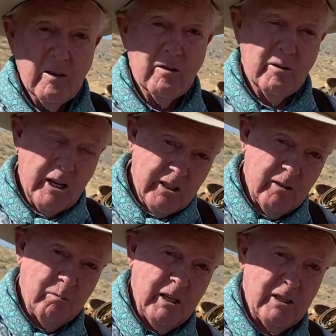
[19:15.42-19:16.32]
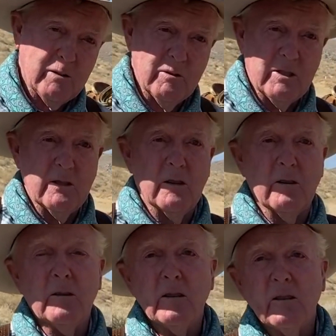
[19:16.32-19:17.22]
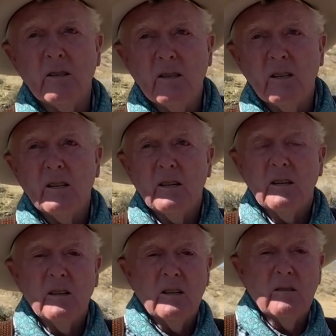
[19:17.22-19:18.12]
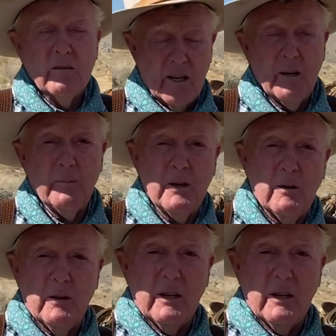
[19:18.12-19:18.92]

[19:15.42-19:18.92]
Correction bits, which are right up there with the